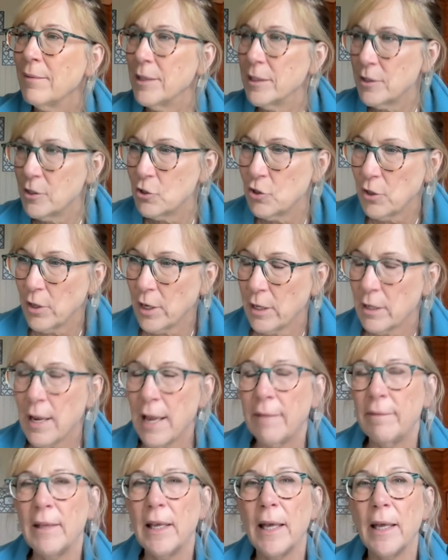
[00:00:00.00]
this is your,
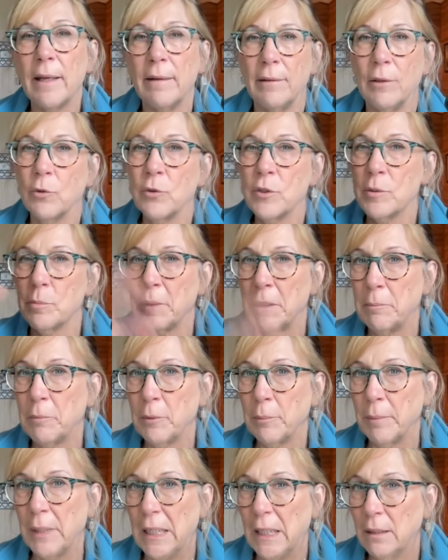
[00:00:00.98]
and then those
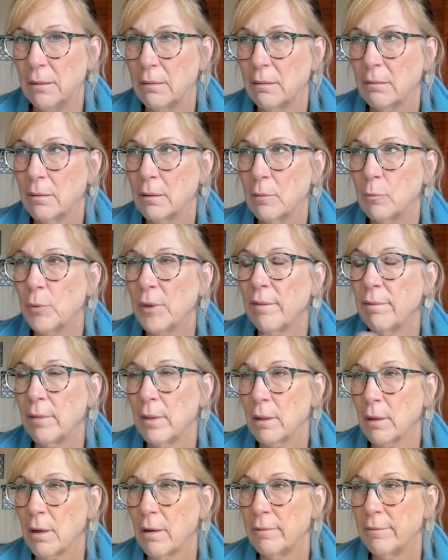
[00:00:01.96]
people meet with
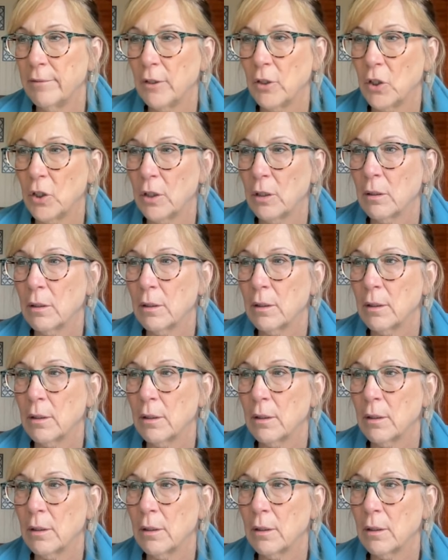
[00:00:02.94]
the governor.